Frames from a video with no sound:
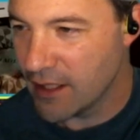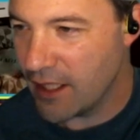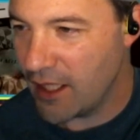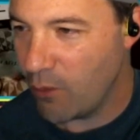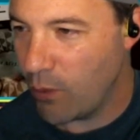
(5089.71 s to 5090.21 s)

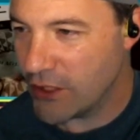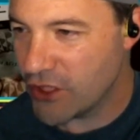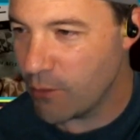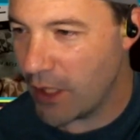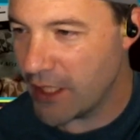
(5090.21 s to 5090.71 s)
uh, what
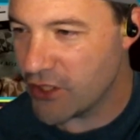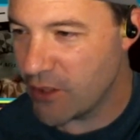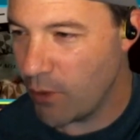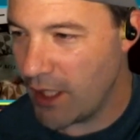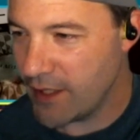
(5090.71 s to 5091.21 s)
she wanted. She
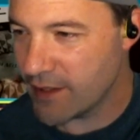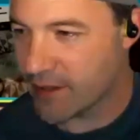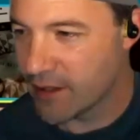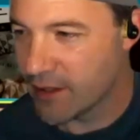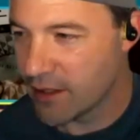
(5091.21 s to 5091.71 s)
wants,